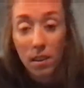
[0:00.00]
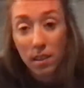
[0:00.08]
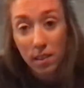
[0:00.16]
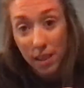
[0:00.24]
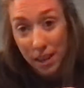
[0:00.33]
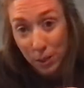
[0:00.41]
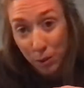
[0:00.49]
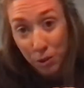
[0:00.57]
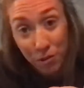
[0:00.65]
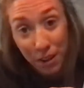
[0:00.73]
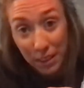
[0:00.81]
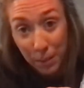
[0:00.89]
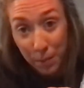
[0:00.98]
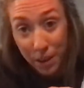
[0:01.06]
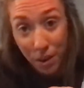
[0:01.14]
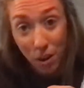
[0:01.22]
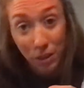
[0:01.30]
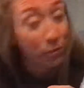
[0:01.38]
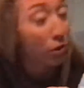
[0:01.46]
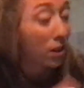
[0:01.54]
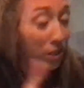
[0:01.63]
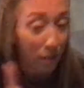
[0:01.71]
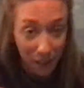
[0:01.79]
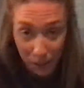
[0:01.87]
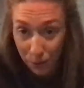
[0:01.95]
That's what the recipe calls for, so
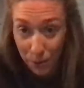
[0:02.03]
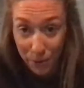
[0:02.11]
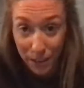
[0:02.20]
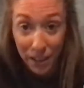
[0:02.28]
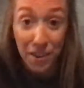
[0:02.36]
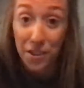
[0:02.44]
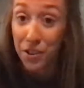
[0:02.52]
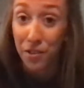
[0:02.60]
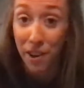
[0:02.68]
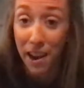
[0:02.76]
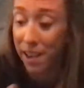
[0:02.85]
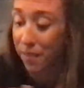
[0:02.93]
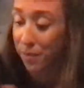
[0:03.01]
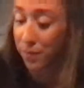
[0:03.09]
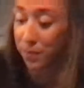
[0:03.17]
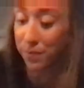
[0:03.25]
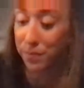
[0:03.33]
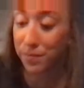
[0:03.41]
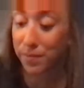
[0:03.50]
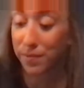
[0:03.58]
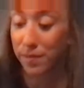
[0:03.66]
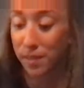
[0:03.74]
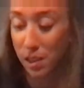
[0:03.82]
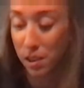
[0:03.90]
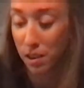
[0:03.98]
that's what we're gonna do, right?
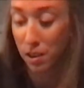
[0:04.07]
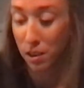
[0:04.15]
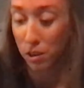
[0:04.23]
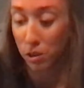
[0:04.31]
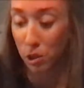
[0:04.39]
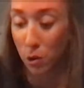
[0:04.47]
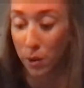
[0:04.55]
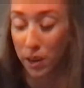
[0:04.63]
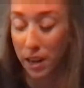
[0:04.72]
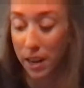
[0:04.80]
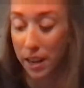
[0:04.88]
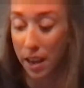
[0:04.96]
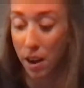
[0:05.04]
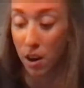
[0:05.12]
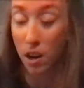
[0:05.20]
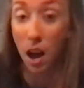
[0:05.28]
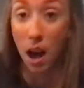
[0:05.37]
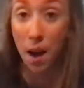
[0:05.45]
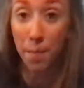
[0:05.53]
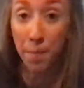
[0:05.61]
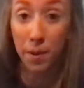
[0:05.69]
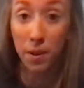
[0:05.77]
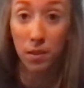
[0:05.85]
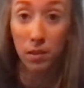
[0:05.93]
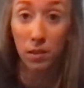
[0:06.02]
So we're gonna get our cup,
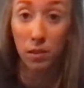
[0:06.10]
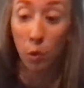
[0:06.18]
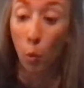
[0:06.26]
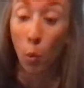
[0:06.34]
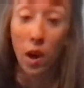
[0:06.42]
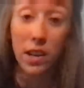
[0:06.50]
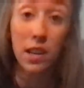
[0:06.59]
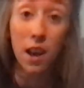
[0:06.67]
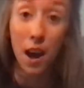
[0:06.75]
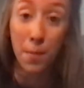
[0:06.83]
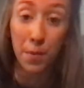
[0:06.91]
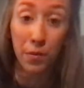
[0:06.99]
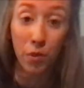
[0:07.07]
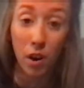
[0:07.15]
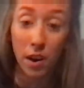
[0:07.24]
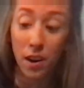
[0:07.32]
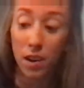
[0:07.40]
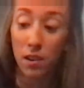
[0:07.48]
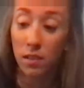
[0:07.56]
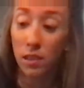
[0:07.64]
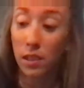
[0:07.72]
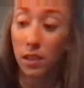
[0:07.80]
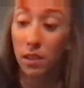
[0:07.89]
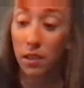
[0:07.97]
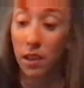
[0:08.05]
1 cup of water.
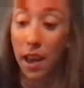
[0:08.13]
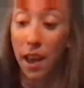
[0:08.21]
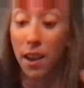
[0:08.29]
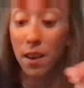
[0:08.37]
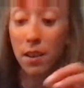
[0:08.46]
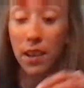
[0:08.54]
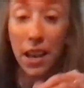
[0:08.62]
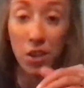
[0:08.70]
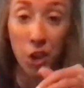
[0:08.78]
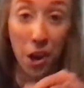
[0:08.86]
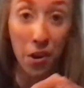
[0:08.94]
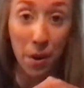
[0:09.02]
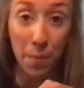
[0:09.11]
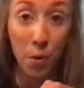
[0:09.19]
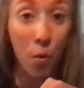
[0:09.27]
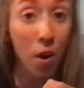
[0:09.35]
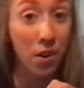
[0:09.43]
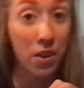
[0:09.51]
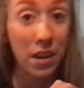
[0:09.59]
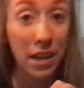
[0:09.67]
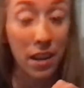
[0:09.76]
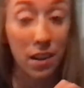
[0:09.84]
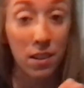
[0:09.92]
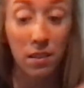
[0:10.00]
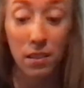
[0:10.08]
Okay, KJ already put water in
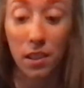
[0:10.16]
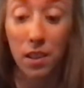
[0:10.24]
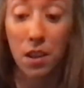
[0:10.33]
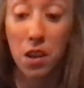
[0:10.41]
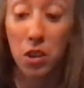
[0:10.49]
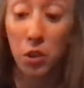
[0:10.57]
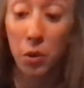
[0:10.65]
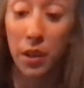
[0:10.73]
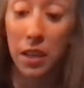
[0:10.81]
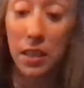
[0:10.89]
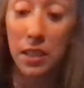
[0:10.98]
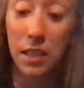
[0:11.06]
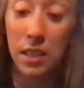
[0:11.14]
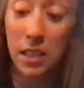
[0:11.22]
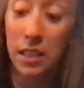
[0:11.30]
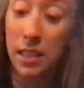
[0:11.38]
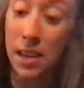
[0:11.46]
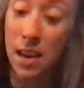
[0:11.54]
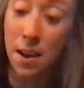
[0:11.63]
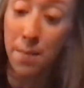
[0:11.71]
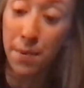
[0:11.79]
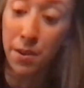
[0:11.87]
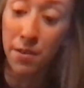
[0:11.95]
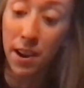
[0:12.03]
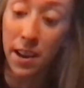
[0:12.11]
here. So we're gonna dump it
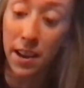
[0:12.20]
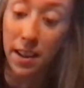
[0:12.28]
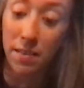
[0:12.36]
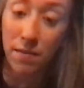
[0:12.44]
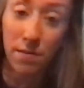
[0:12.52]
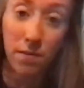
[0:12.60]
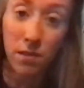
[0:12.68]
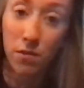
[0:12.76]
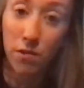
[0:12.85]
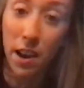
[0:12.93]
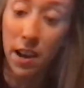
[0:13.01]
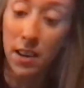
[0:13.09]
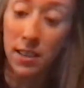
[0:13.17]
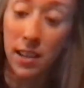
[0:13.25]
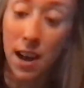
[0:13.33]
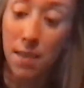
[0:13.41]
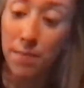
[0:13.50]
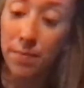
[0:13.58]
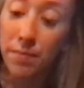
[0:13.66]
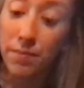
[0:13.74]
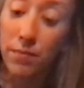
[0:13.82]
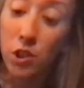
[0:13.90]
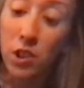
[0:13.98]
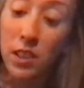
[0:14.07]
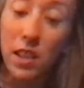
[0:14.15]
right in, right on top,
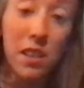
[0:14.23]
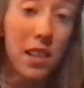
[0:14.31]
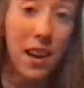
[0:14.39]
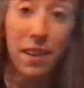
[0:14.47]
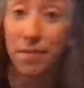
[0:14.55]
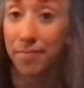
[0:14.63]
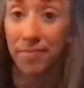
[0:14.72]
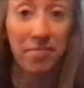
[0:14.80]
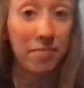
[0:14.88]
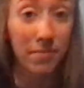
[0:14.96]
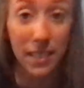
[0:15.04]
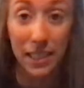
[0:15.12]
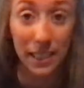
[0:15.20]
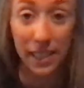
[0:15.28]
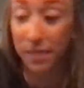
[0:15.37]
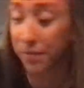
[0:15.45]
just like that. That's it.